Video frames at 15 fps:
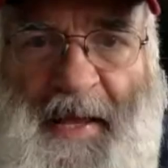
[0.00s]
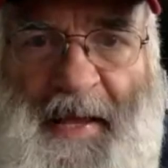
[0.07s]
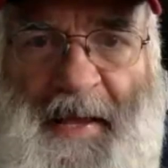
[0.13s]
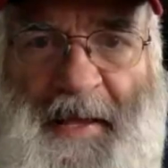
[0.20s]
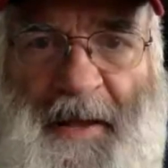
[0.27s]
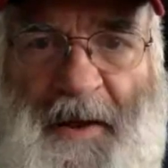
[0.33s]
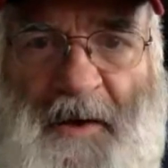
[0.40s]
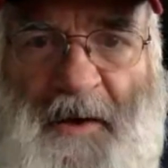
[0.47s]

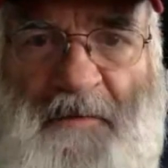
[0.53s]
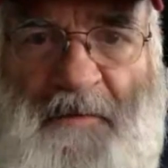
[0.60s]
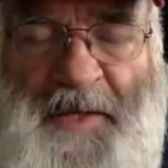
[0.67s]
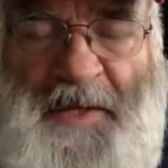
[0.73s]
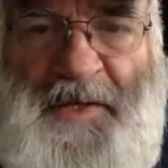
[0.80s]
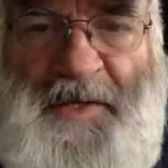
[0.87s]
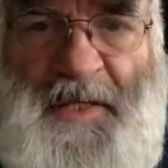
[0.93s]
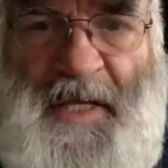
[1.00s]

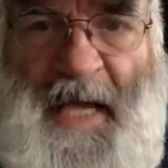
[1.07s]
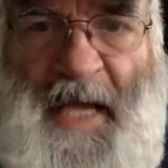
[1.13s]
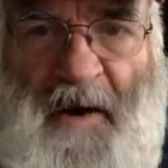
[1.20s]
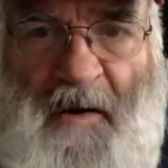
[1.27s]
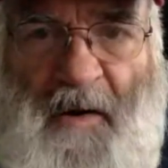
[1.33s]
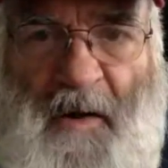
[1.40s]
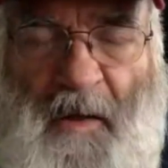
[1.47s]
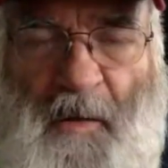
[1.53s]
Vince
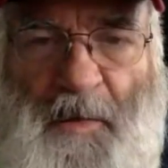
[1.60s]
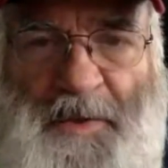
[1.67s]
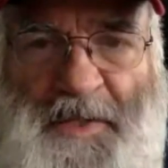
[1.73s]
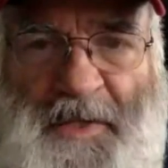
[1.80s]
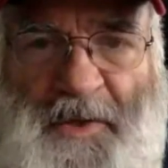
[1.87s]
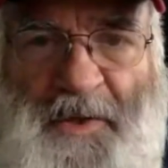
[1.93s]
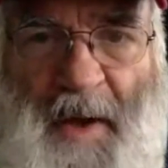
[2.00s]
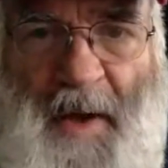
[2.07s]
Carroll was
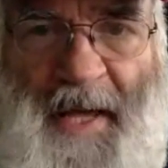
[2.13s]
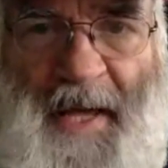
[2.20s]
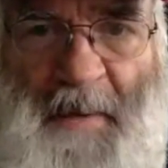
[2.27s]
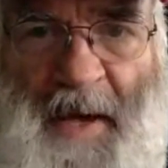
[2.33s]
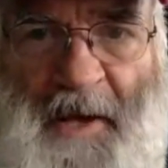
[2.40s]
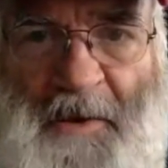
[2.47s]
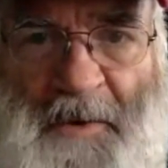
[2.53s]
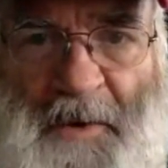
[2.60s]
at the Rocky Mountain